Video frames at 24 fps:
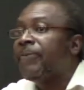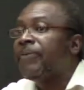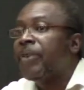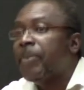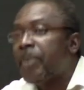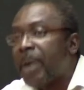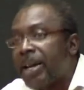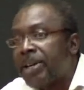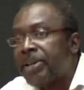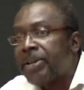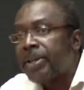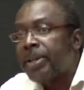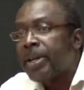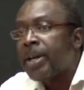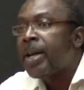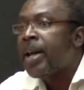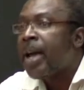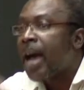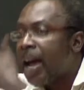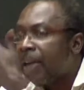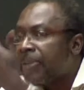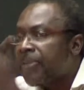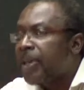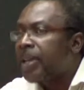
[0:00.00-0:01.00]
information.
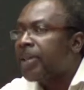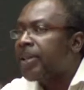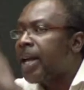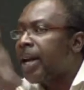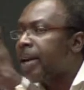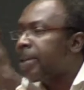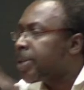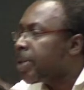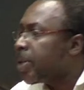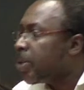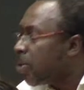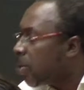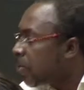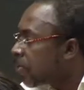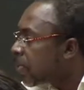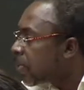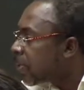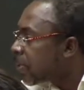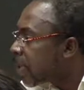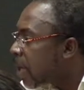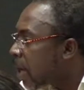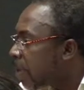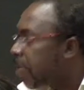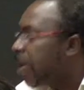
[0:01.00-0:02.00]
I think that is a useful
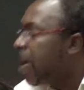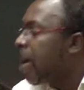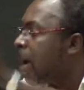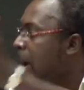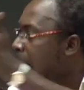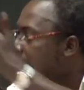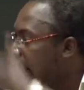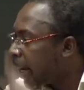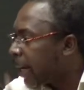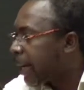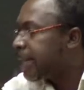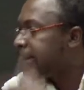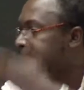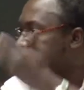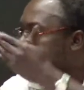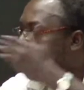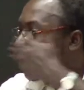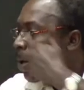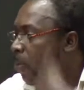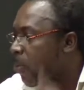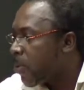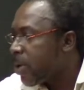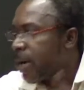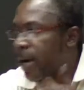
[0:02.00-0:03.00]
step, and I can say
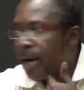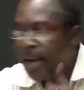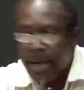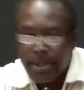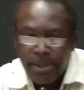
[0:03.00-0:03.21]
that we at